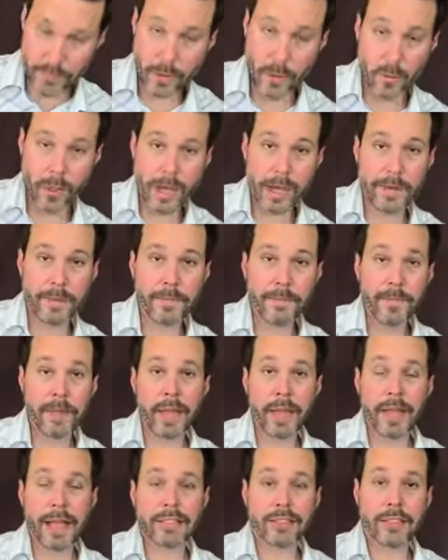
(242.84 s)
Okay?
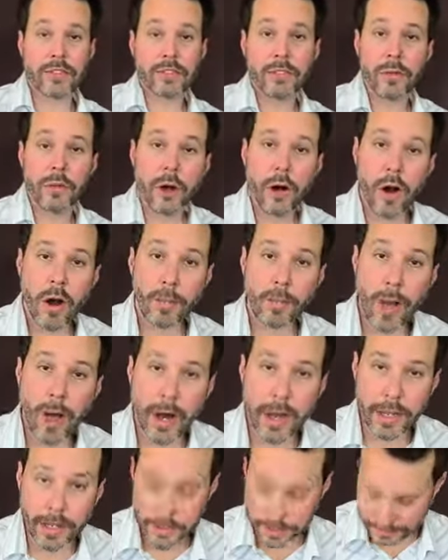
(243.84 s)
That's a pseudo
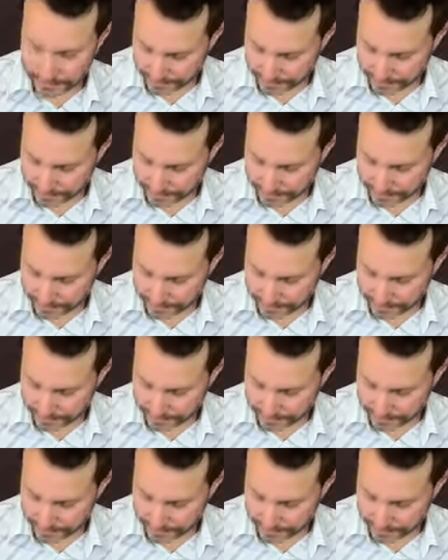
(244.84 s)
harmonic.